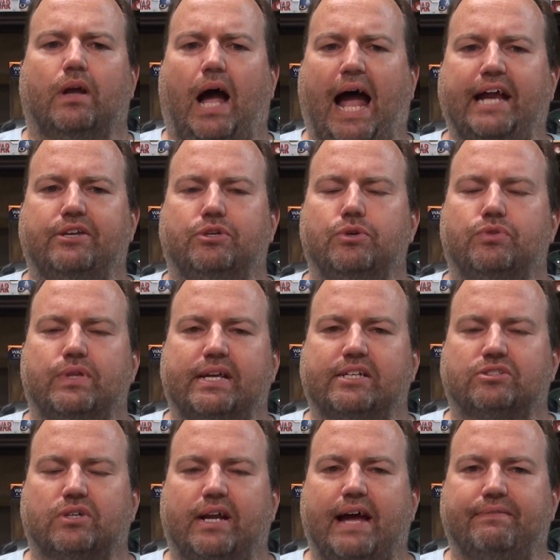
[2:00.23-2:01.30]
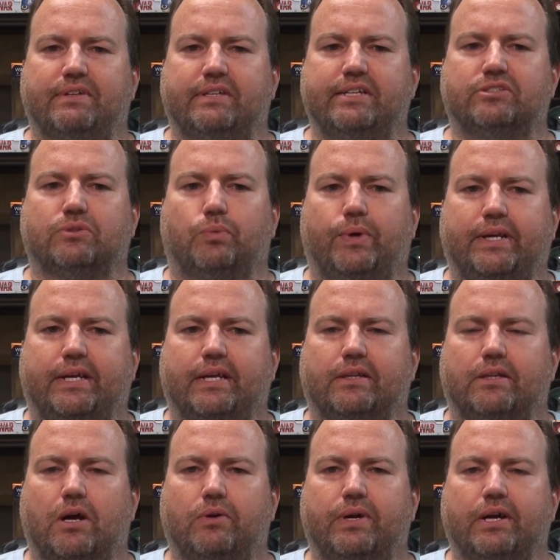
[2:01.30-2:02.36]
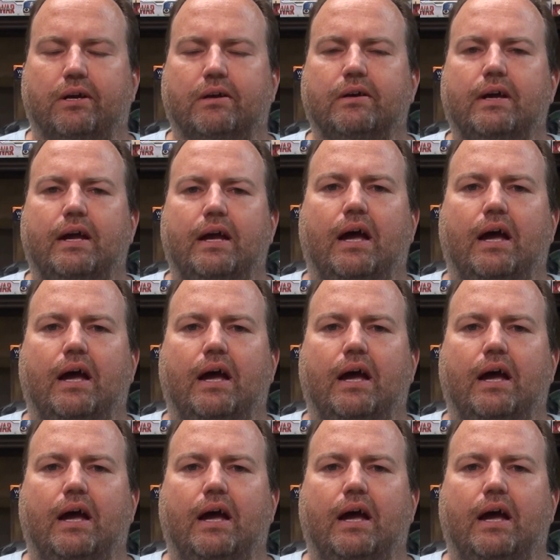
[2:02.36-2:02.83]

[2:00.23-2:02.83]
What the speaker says: I do think it's going to have a decent weekend, though, here.